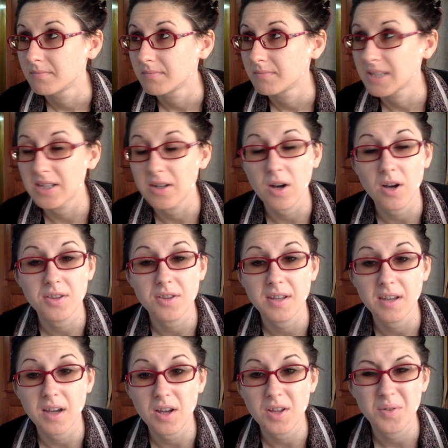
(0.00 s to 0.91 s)
you know all
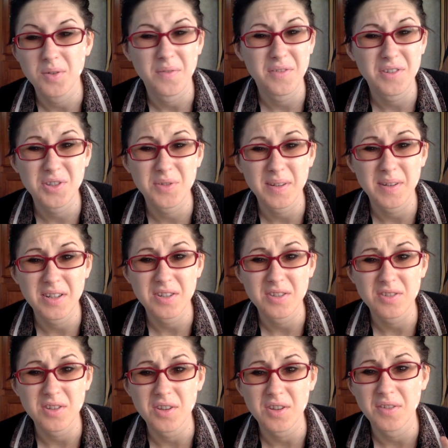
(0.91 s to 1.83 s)
the all the
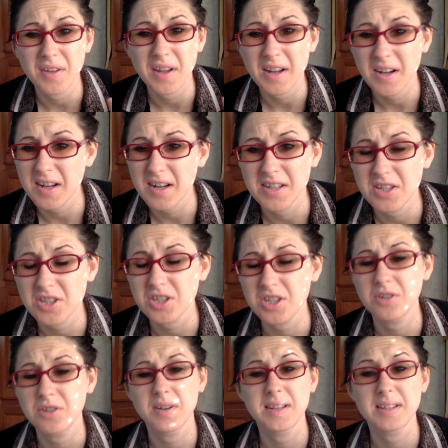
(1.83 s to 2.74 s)
refrigerators all the air
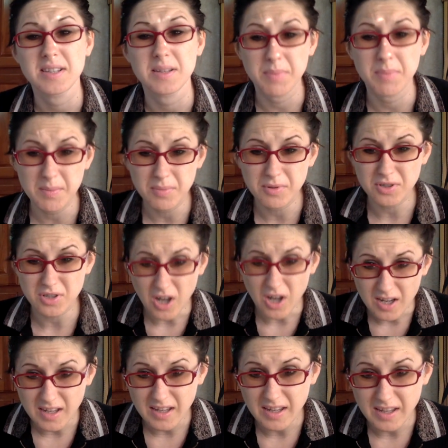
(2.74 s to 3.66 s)
conditioning units the people
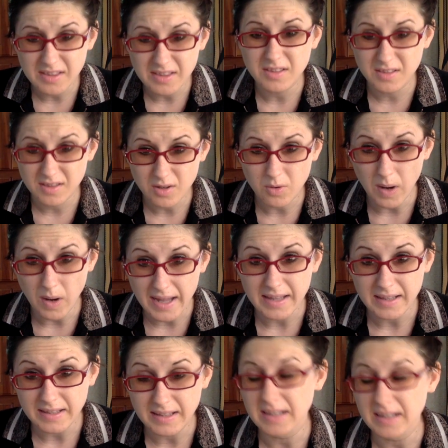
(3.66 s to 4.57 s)
talking
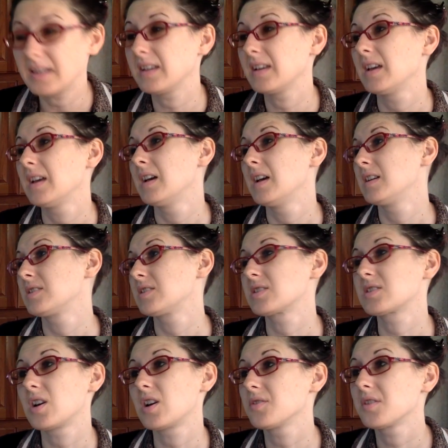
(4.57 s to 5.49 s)
quietly
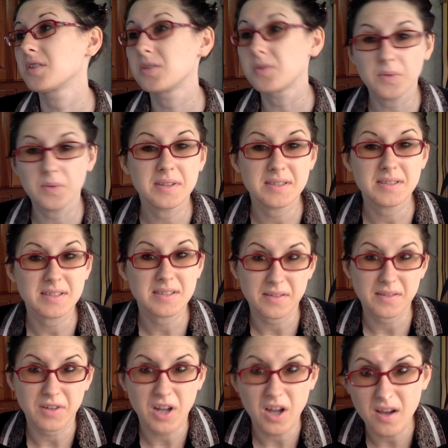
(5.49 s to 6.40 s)
just all the noises
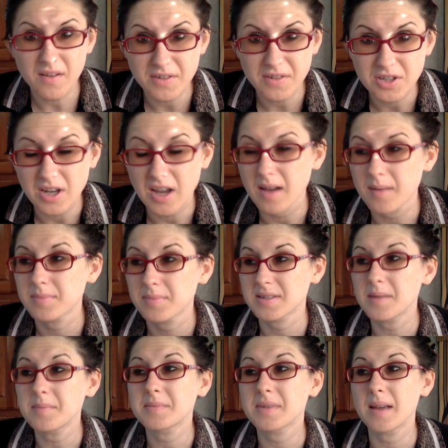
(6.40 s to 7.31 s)
of a coffee shop
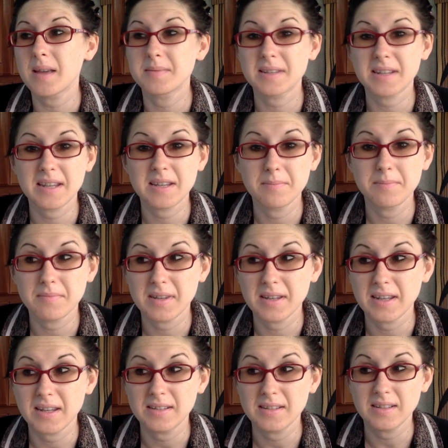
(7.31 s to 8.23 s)
sometimes it can
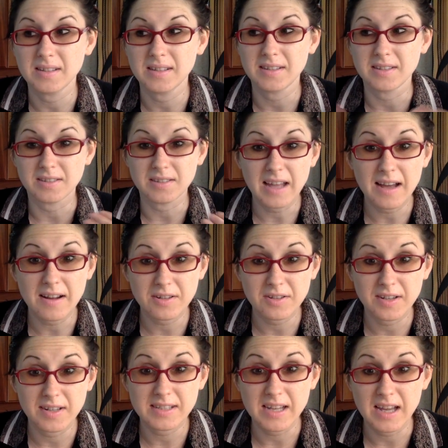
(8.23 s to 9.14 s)
get a little
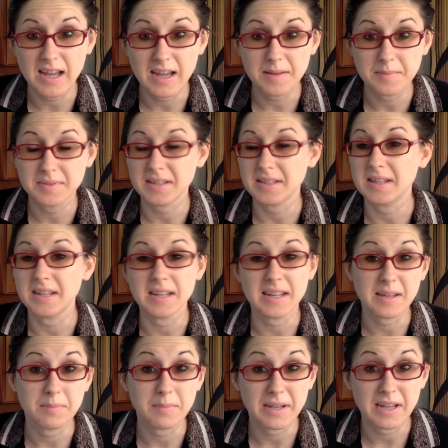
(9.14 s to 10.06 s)
louder at times and then
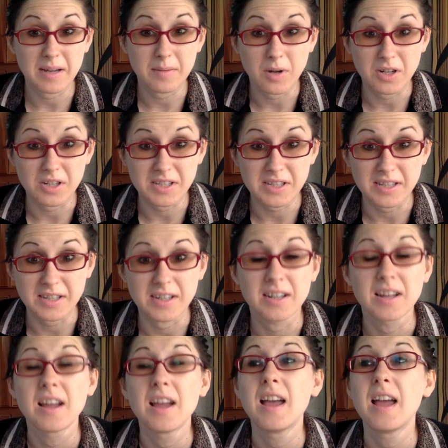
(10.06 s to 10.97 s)
it can become hard to
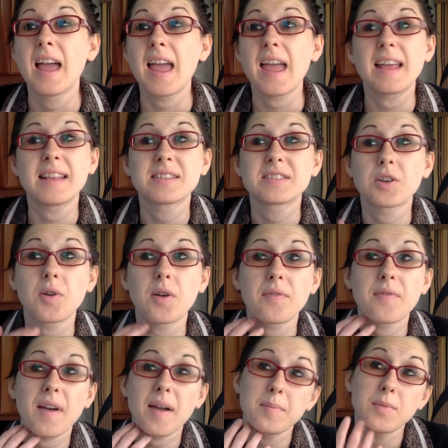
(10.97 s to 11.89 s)
hear and so
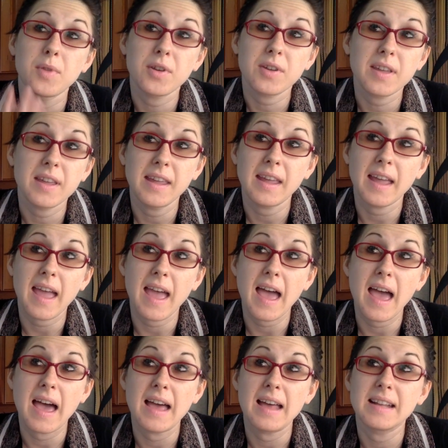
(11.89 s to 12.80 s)
if i'm looking
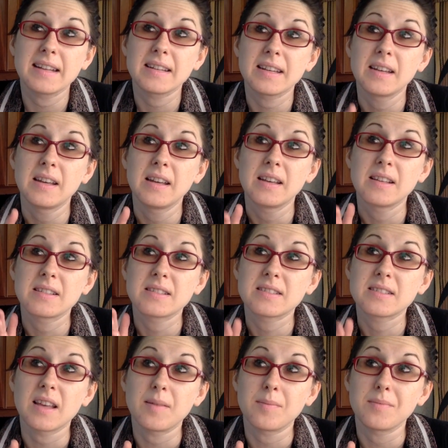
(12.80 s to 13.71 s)
at
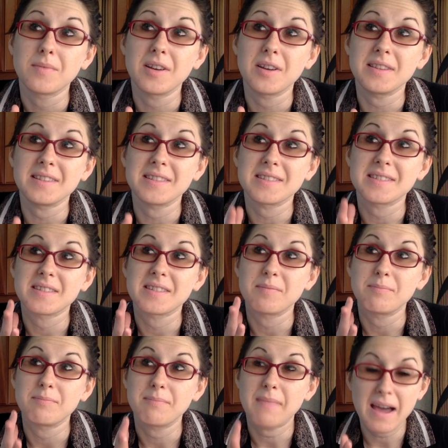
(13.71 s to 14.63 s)
someone's
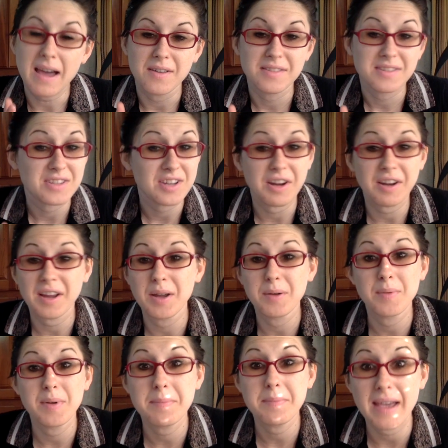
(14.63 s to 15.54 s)
mouth sorry i
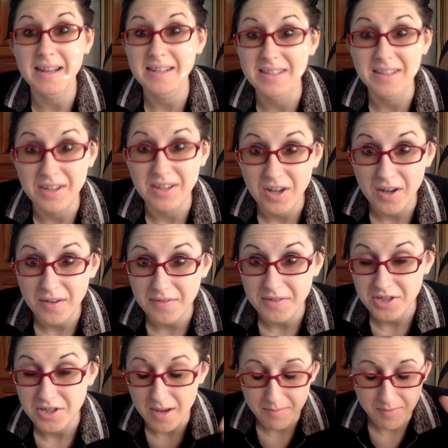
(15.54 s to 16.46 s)
went back to the
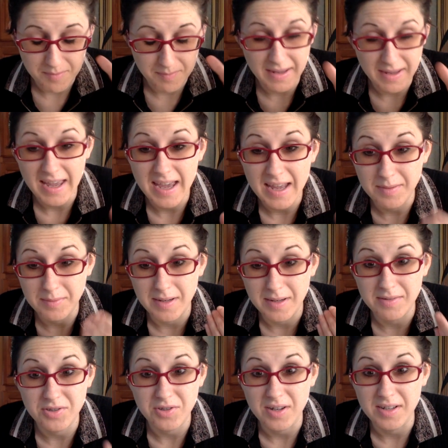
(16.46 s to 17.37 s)
coffee shop in my head when
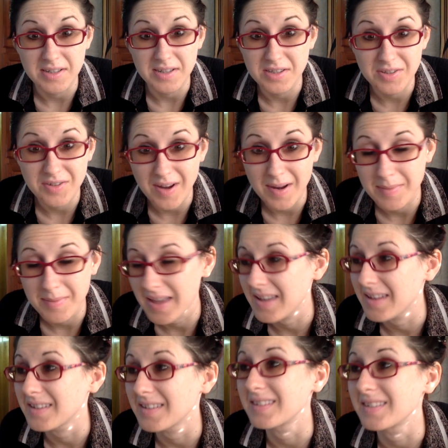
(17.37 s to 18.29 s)
i was trying to describe
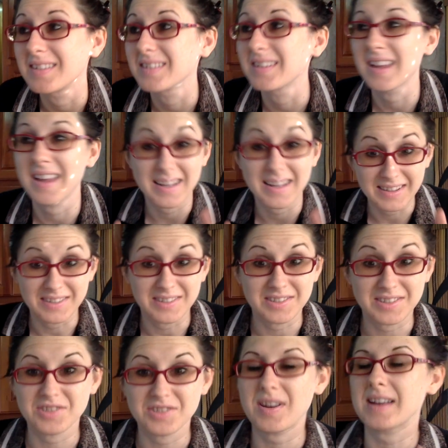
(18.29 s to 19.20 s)
that and i got a little
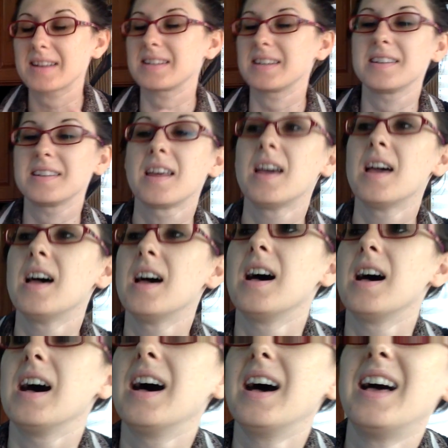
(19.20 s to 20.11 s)
distracted
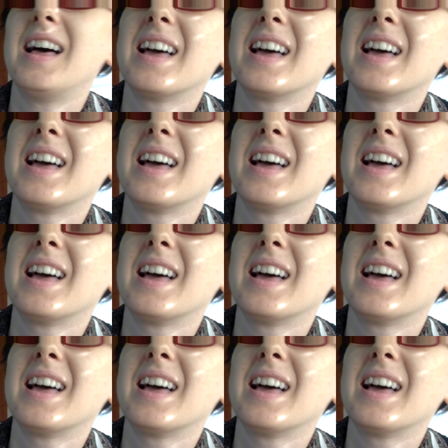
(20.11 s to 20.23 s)
uh,